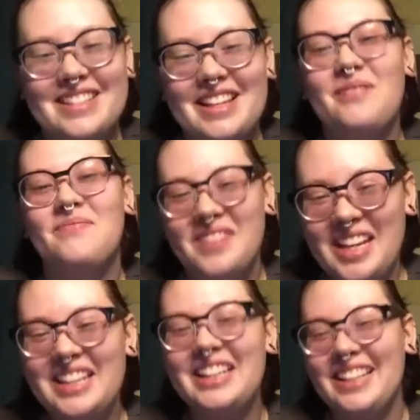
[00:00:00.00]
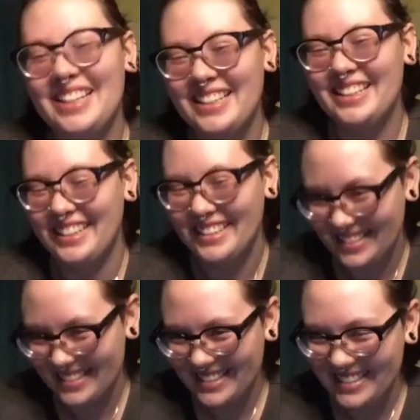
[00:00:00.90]
am such a freak. I'm
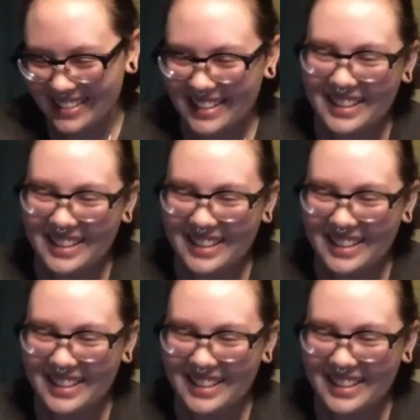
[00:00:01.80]
so weird. I'm